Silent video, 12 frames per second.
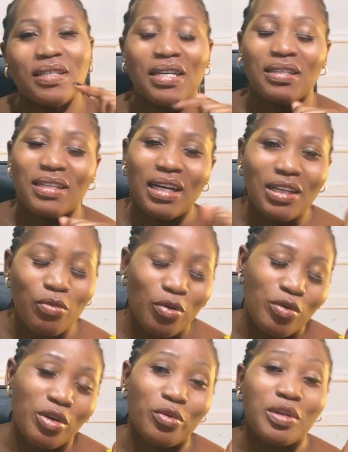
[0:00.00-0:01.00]
is exactly
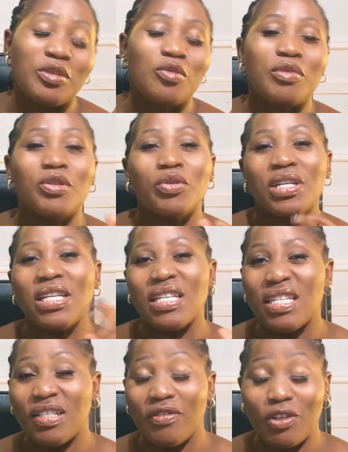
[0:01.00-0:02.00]
what we are going to be doing
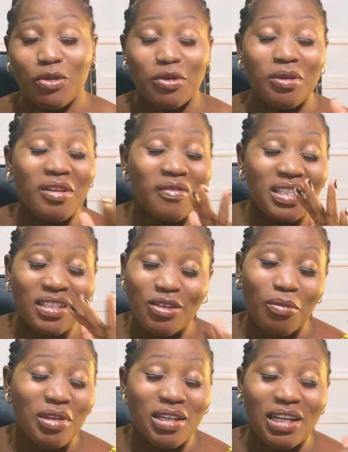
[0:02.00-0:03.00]
in this video. So if this is
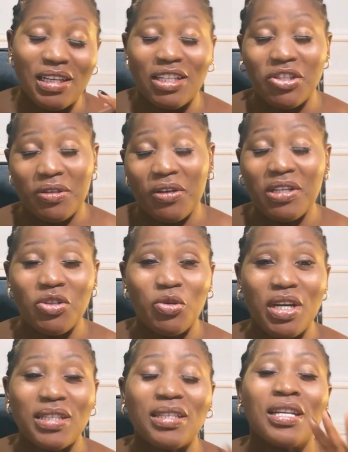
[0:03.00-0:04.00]
something that catches your
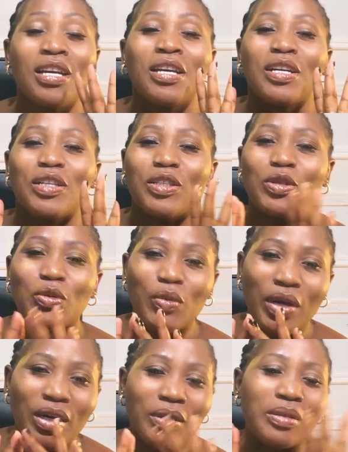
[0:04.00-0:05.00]
interest, do
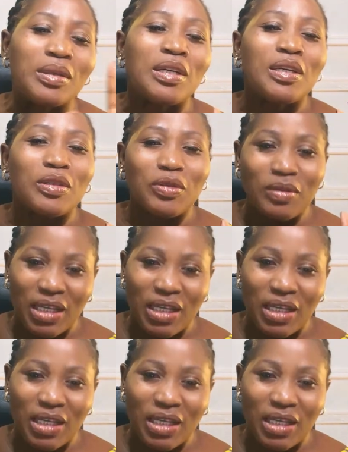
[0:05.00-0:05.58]
well to